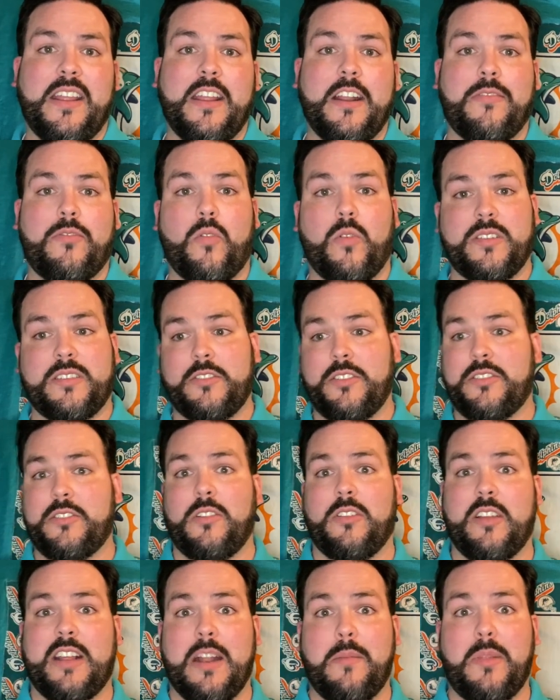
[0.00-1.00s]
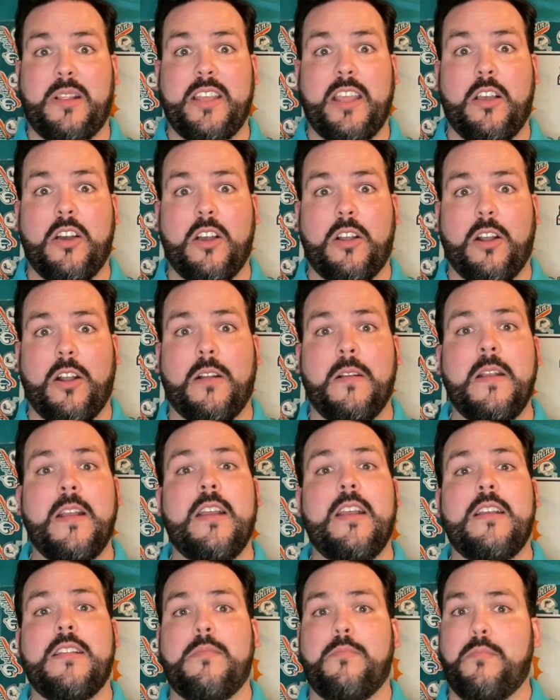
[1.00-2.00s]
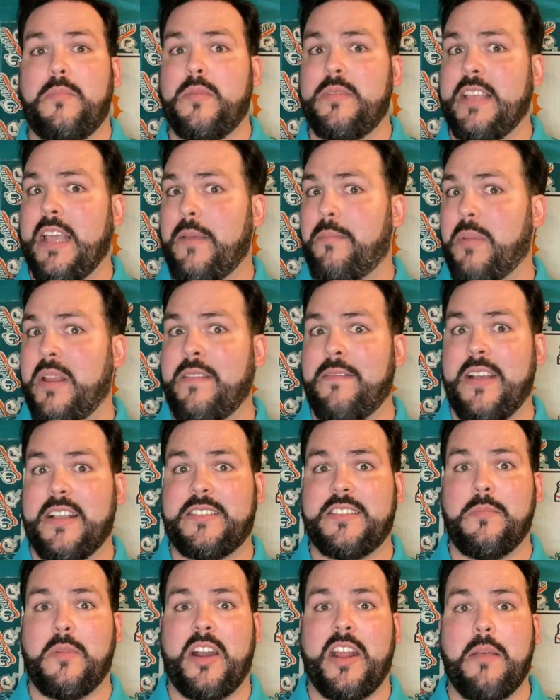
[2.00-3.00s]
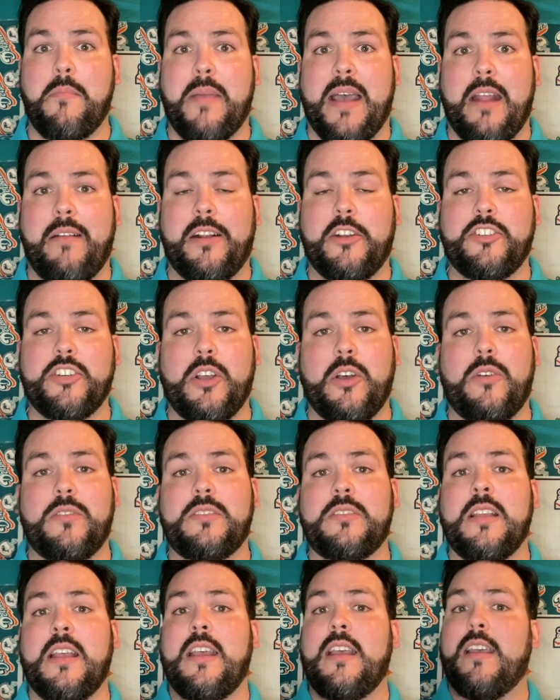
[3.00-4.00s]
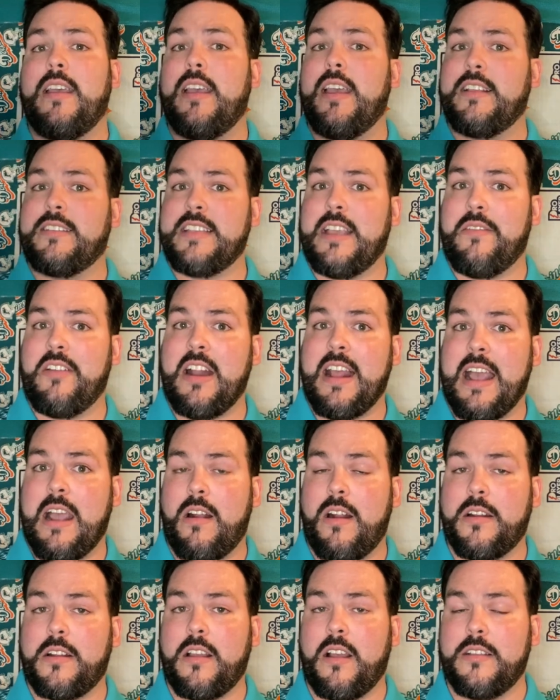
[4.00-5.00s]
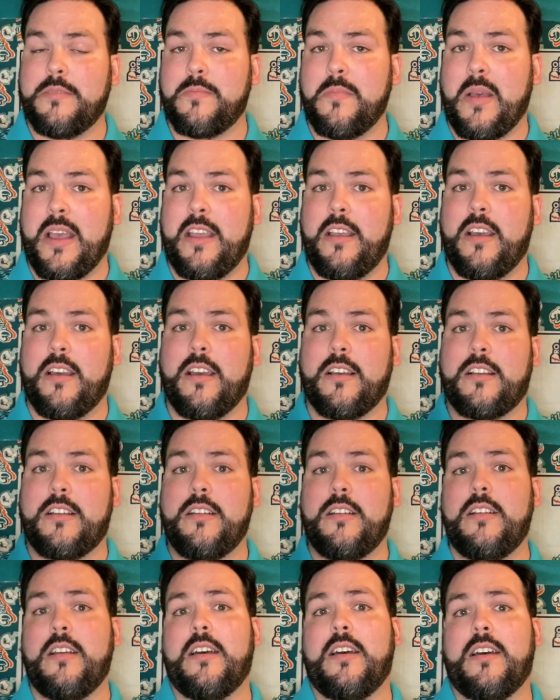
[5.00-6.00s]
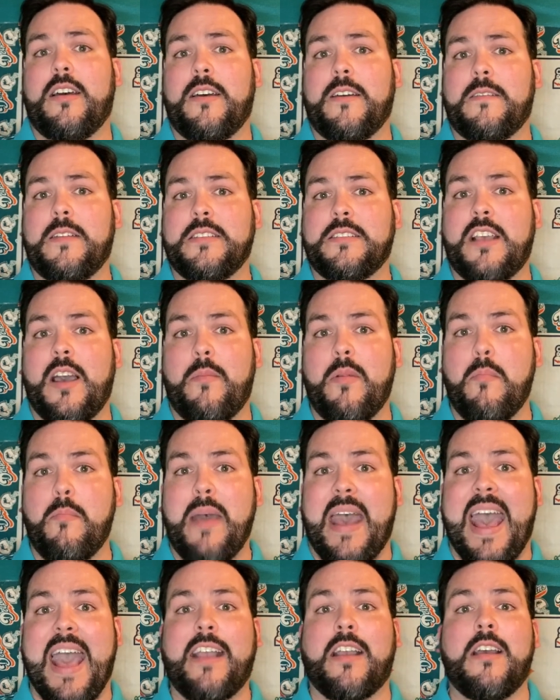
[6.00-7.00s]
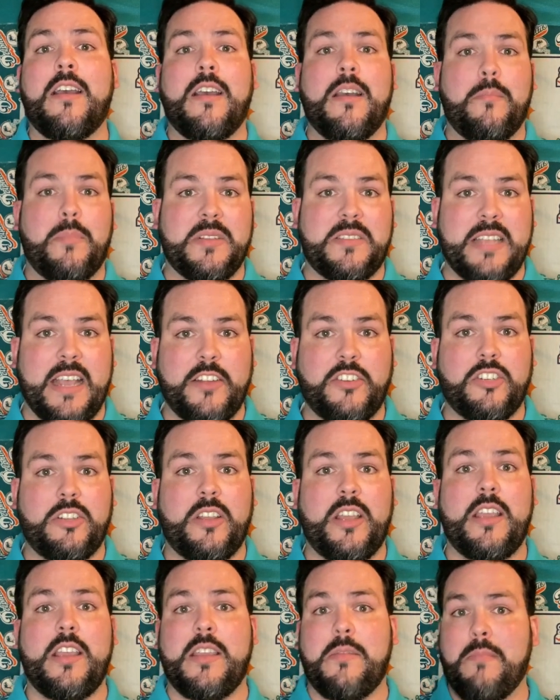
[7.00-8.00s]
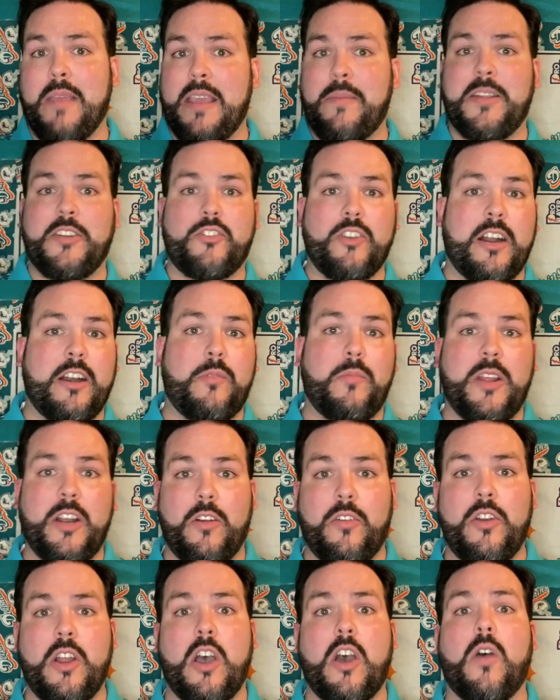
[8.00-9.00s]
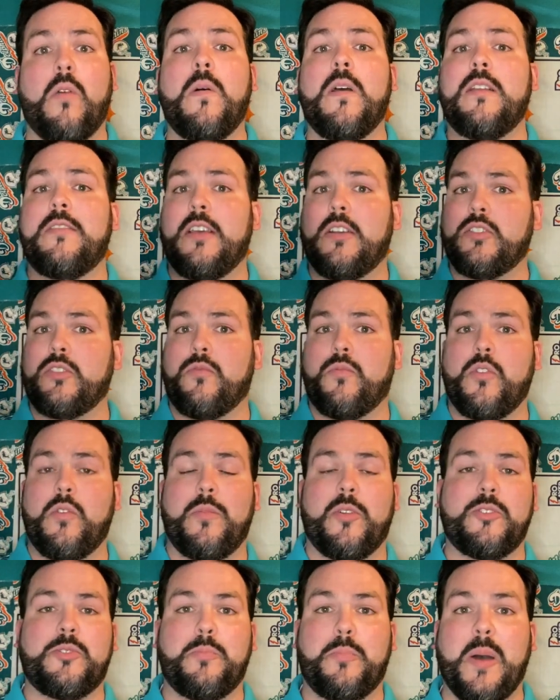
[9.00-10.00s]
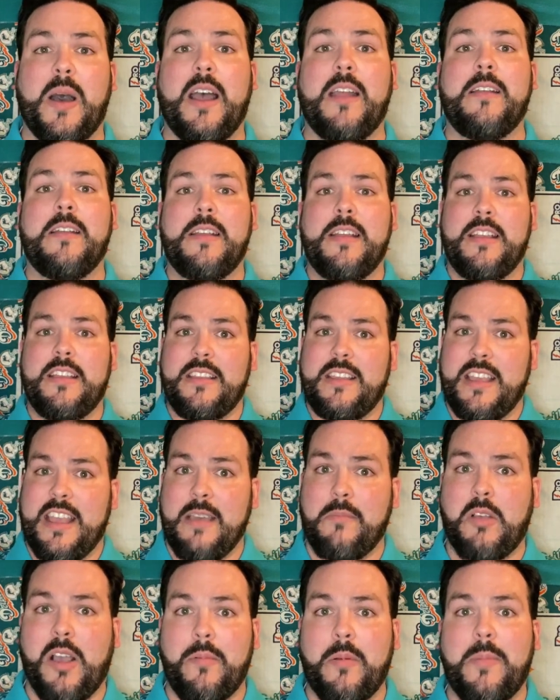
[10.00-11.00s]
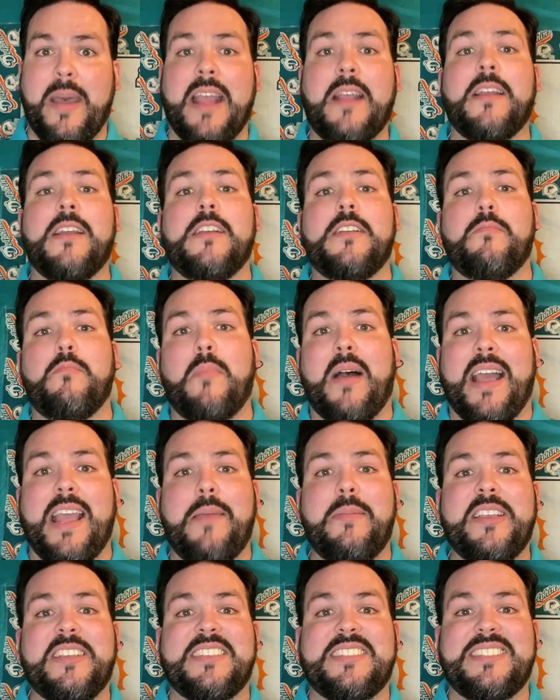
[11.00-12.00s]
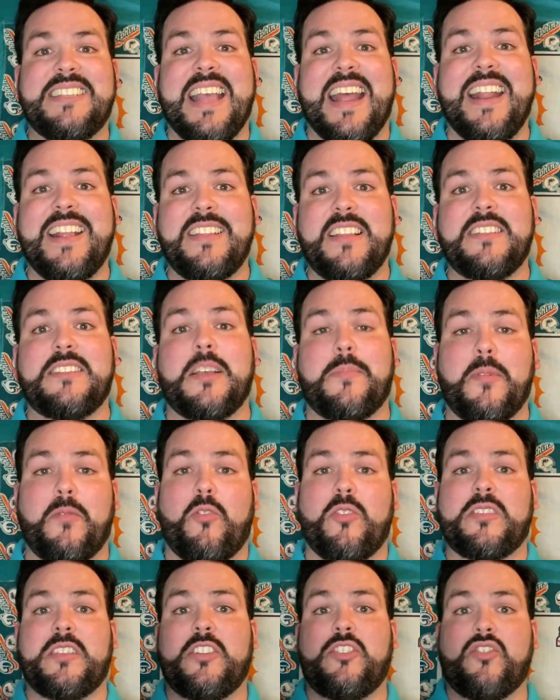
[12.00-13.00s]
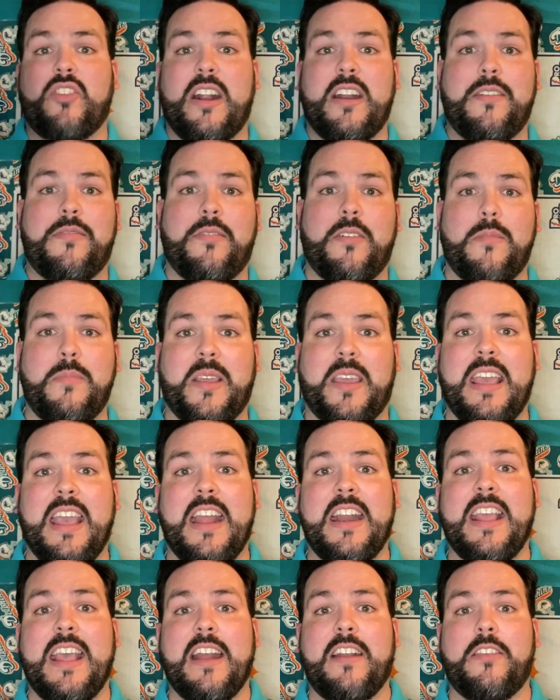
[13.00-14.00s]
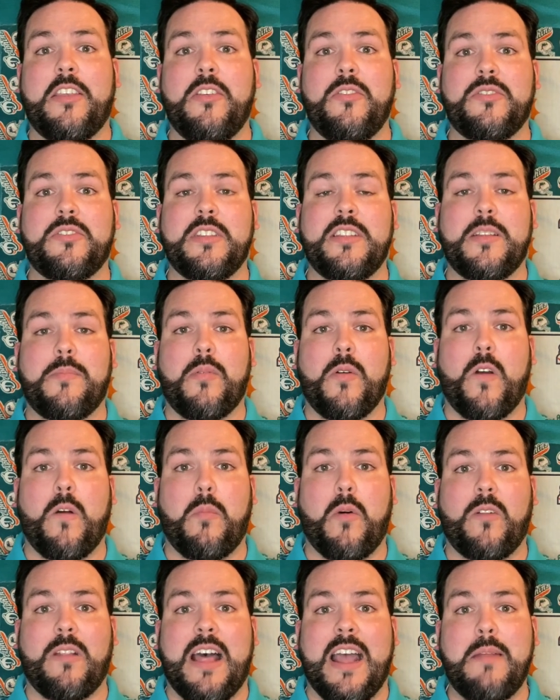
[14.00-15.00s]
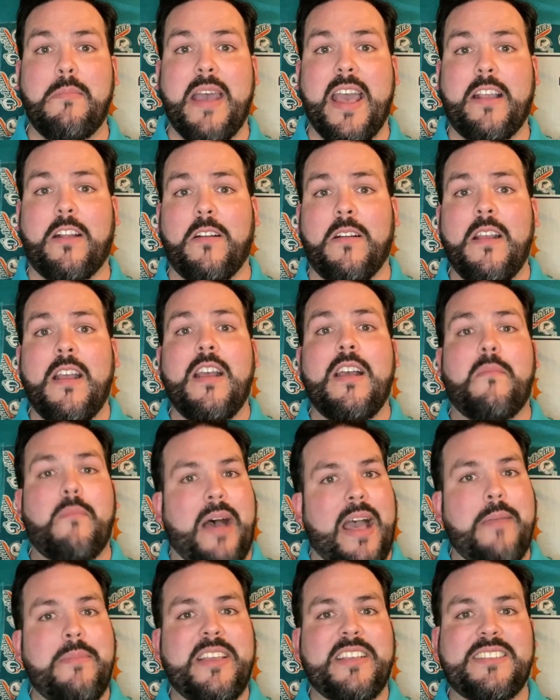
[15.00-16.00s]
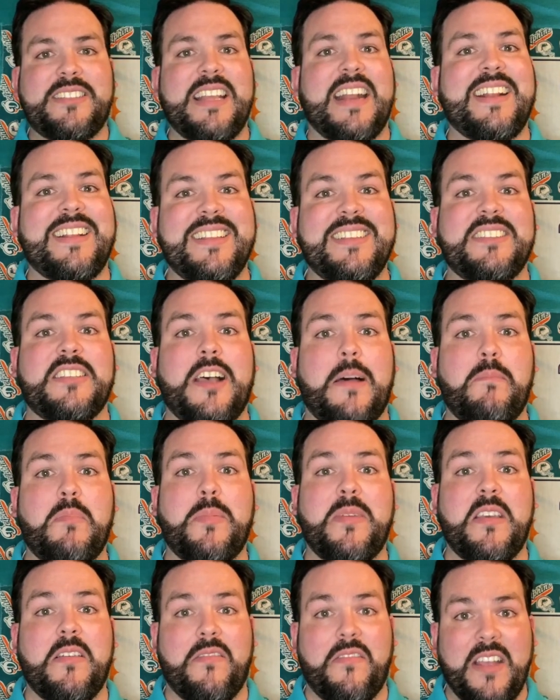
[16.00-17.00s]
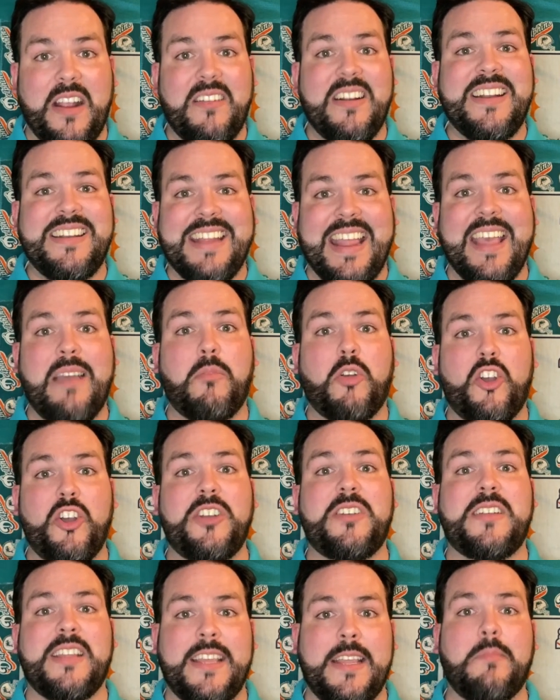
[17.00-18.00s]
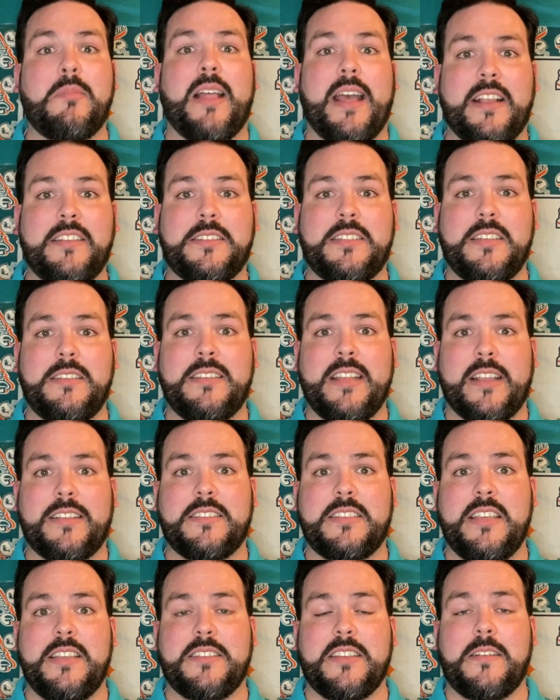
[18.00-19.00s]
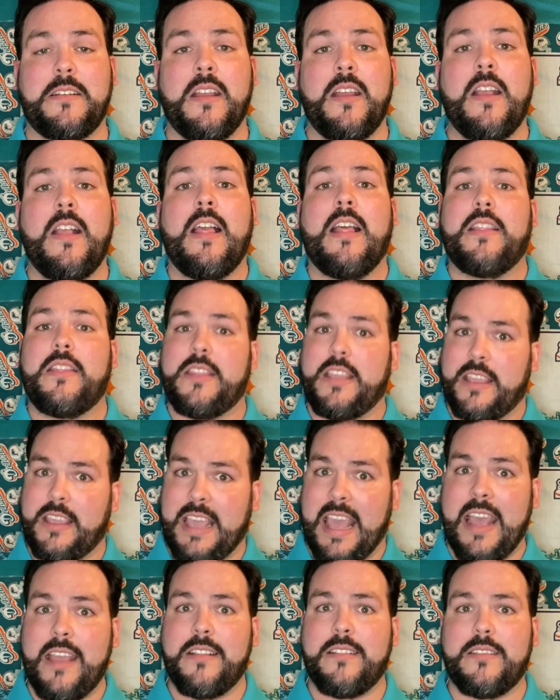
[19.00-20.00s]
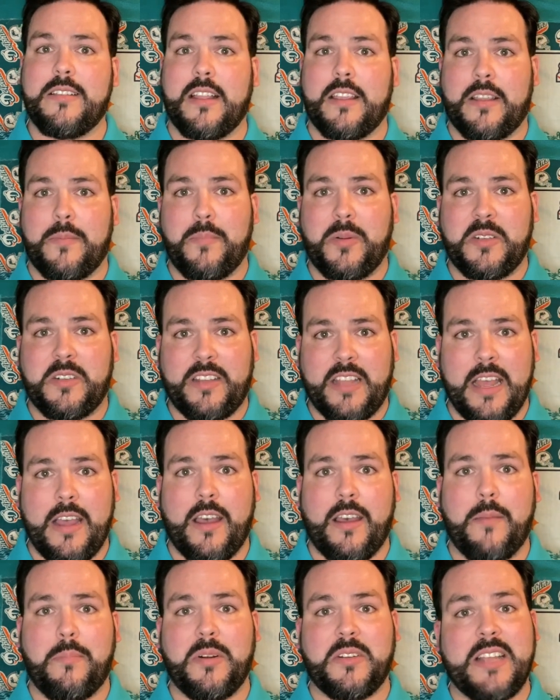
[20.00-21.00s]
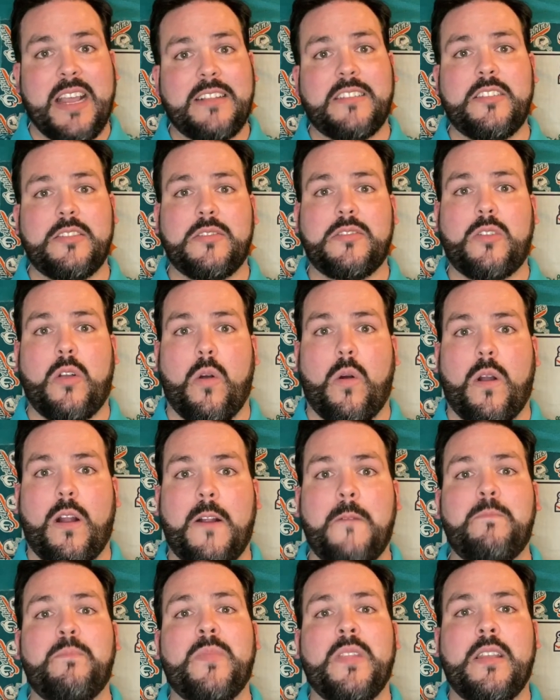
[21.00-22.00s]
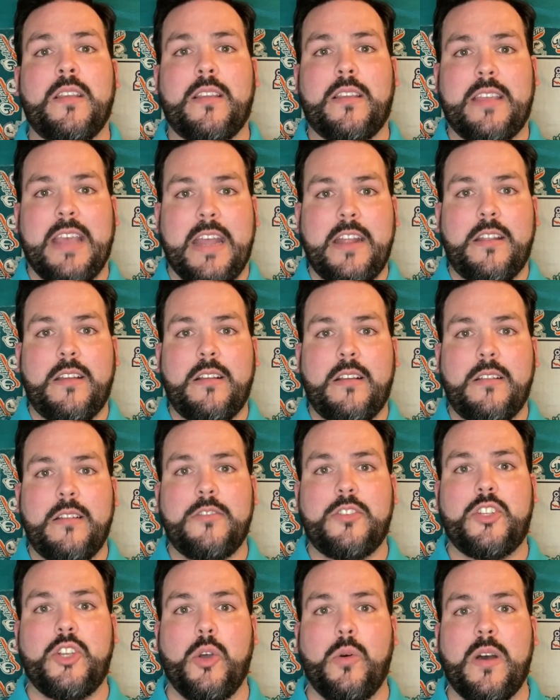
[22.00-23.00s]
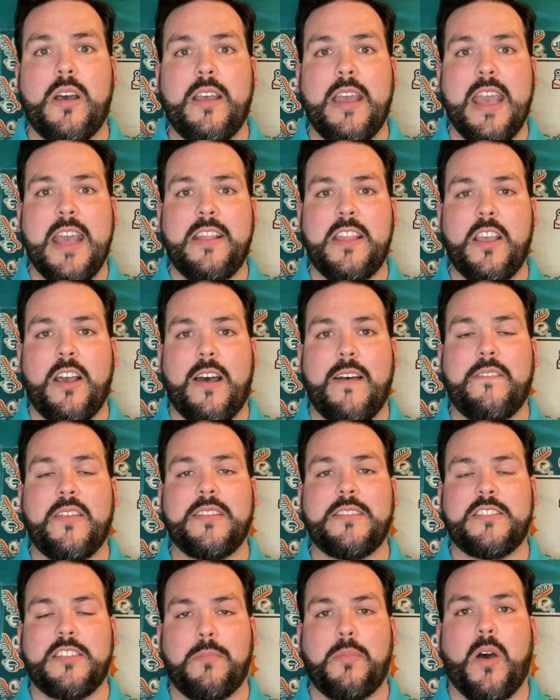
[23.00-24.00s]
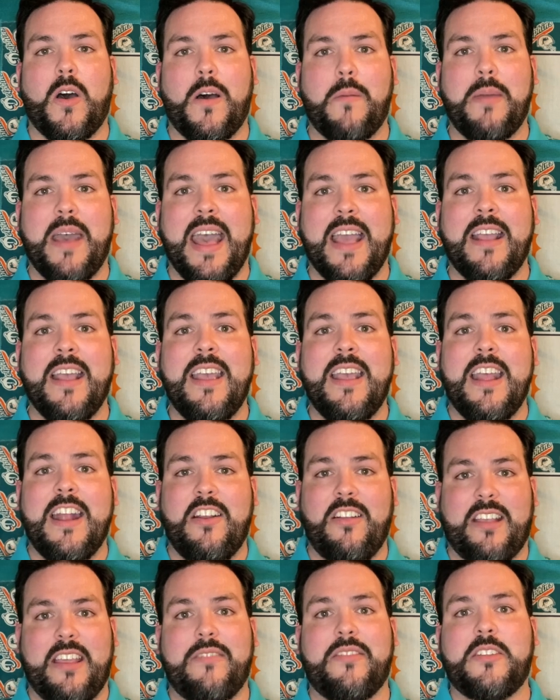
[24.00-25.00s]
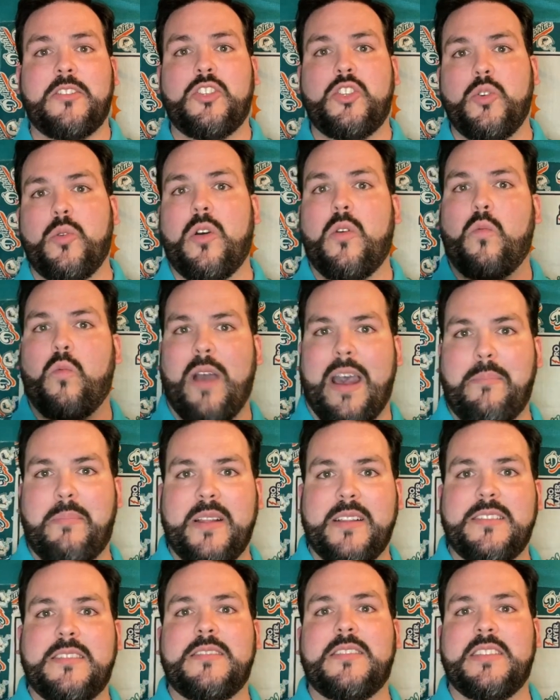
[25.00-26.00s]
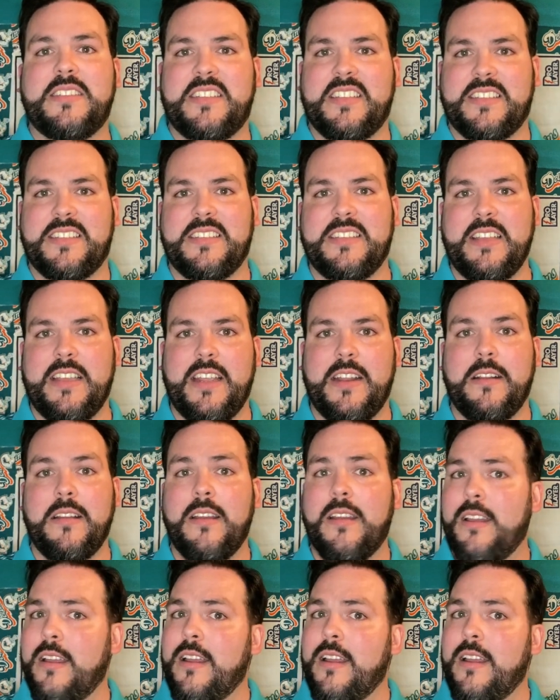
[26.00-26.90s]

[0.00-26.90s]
And of course, they're still looking at Malik Hooker. They invested money in Byron Jones. Xavier Howard is coming back. Potentially, he may be traded. We don't know. Those are rumors. But him coming back, Miami is setting this up. Of course, they traded for McKinney out of Houston, the Pro Bowl linebacker. Miami is setting this up to be a very damn good team next season. They protect the score, get Tua and the offense the ball back, and they're giving Tua weapons to succeed.